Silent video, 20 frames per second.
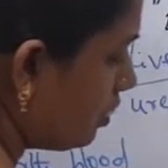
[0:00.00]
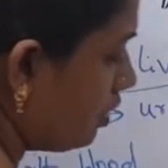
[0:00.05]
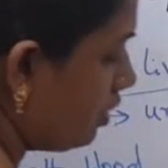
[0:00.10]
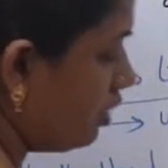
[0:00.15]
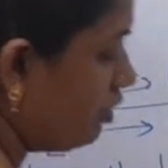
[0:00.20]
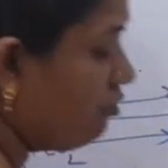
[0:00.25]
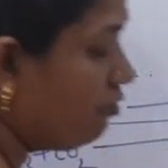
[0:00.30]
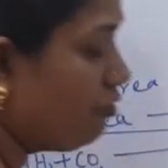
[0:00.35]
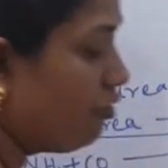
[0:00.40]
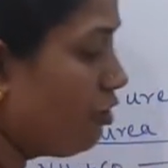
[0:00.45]

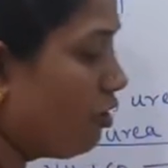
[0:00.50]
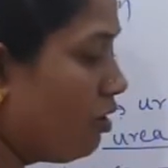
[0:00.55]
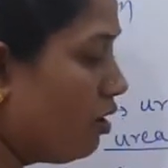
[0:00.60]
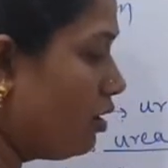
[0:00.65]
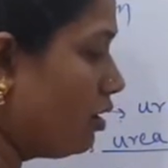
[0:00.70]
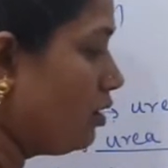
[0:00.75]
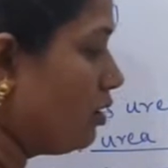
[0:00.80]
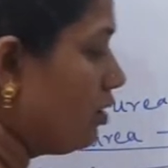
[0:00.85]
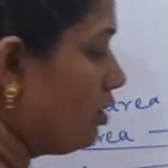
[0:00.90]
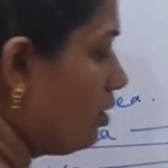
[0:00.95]
In
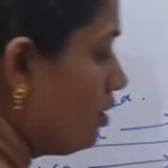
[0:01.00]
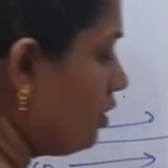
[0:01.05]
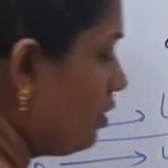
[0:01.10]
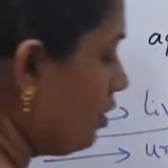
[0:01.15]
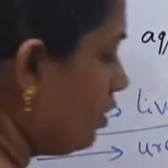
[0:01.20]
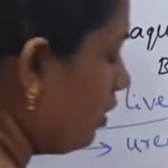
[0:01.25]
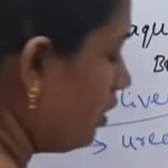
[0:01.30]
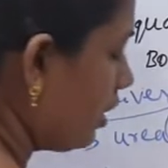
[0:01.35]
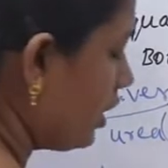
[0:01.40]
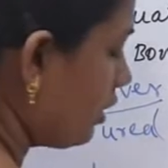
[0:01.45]
frog,
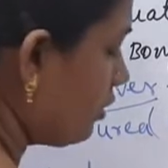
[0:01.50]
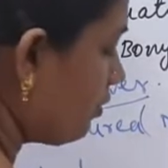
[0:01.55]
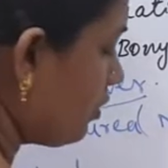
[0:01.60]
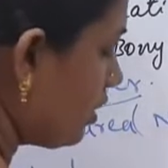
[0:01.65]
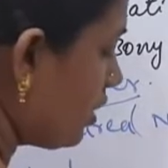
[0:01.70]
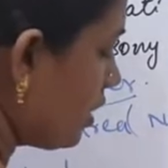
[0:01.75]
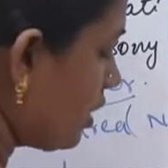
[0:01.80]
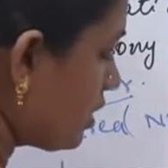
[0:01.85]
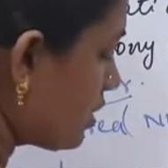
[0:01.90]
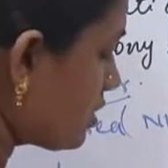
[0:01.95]

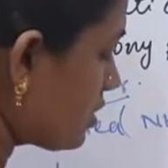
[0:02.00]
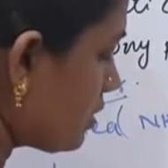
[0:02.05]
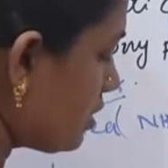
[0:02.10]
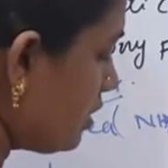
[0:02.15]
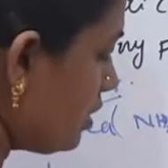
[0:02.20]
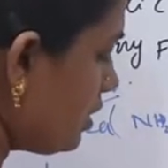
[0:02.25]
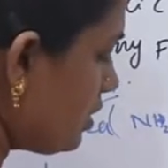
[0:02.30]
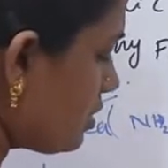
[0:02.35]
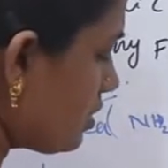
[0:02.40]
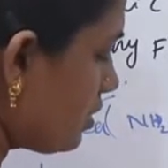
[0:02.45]
larvae
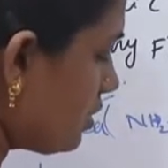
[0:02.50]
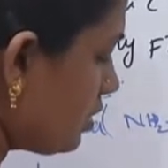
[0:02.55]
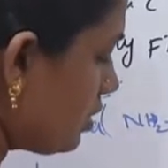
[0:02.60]
excrete